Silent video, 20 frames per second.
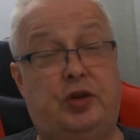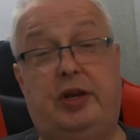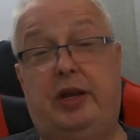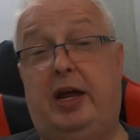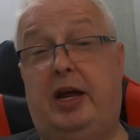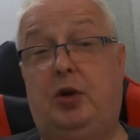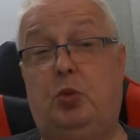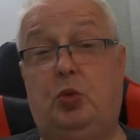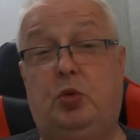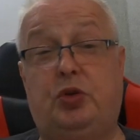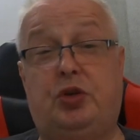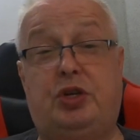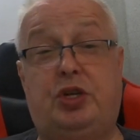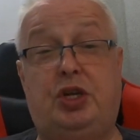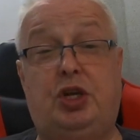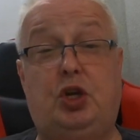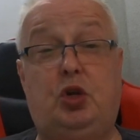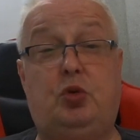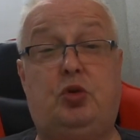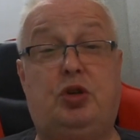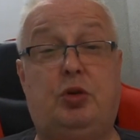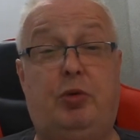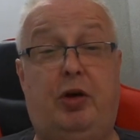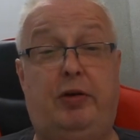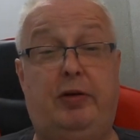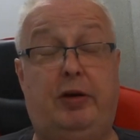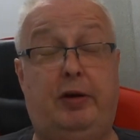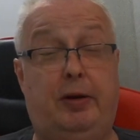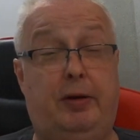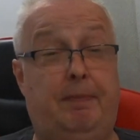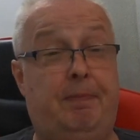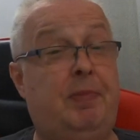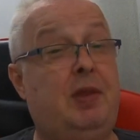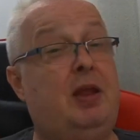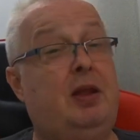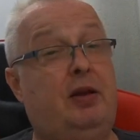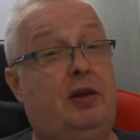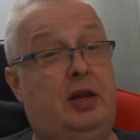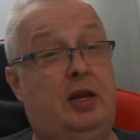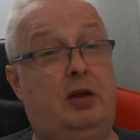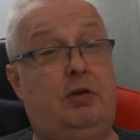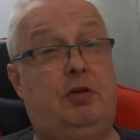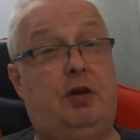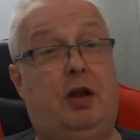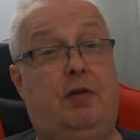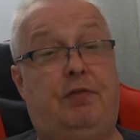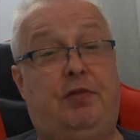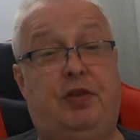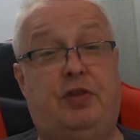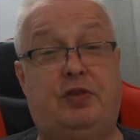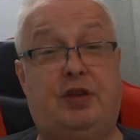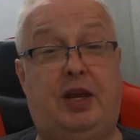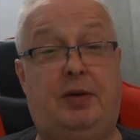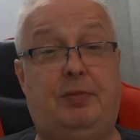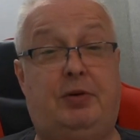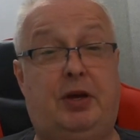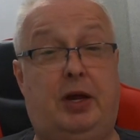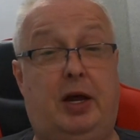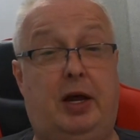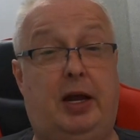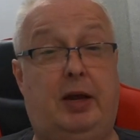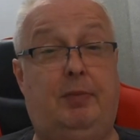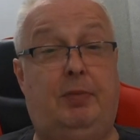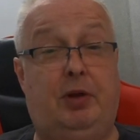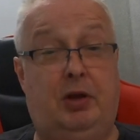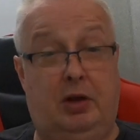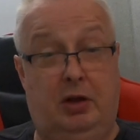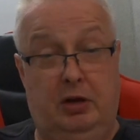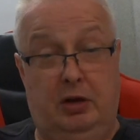And I will see you tomorrow, near enough the same time,